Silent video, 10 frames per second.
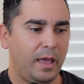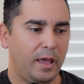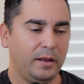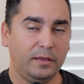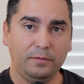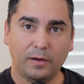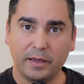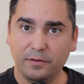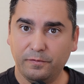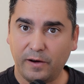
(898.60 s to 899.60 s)
And I
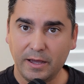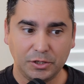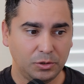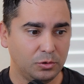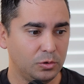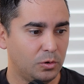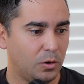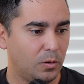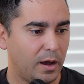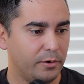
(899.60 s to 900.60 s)
invite you to
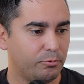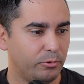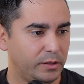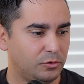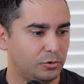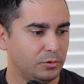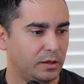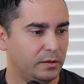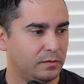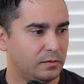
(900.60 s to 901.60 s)
go and read through
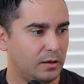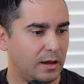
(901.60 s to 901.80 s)
this